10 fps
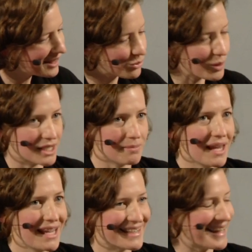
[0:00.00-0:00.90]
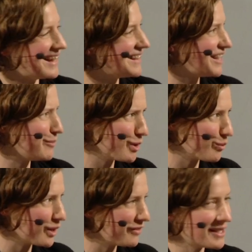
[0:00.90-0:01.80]
And what's amazing is he put
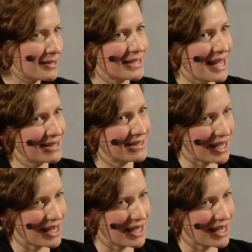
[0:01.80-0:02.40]
one of his test